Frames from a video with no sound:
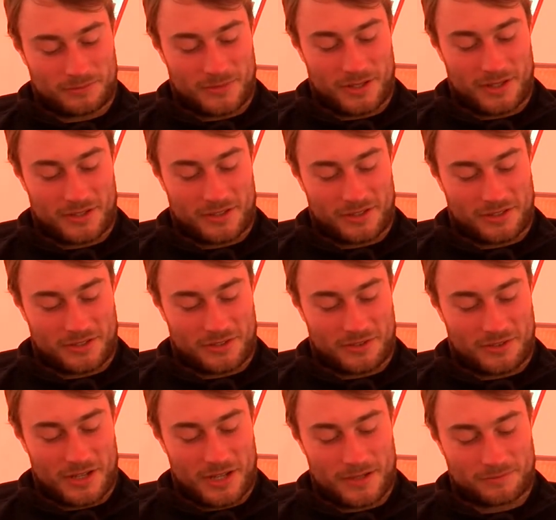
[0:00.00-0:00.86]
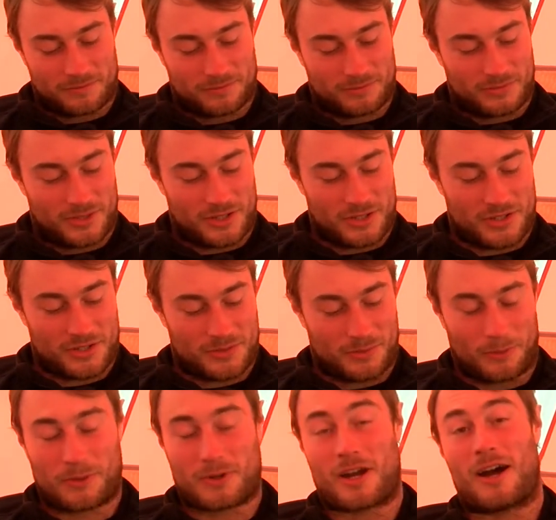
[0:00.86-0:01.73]
It's, just a
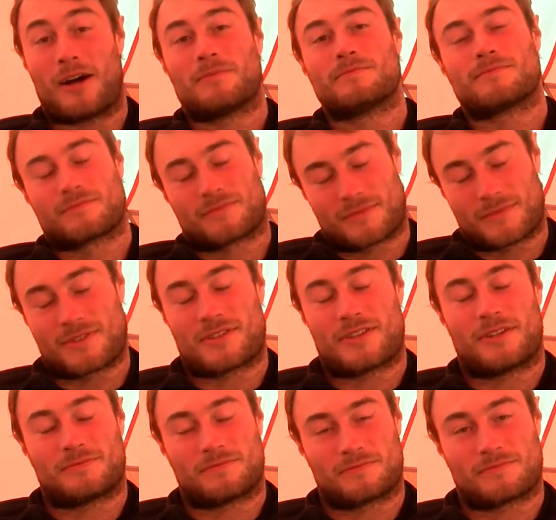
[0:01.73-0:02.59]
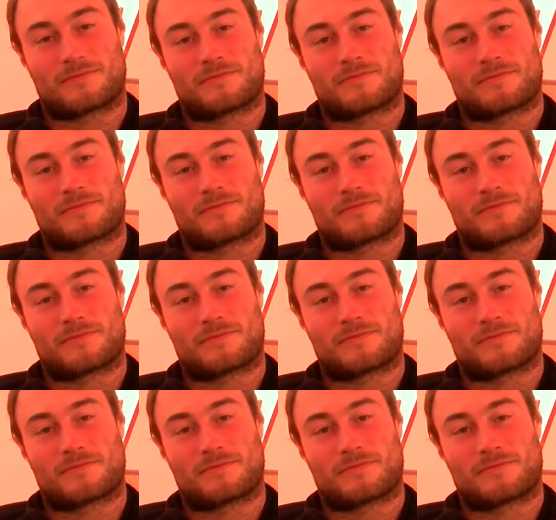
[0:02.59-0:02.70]
small cut, so...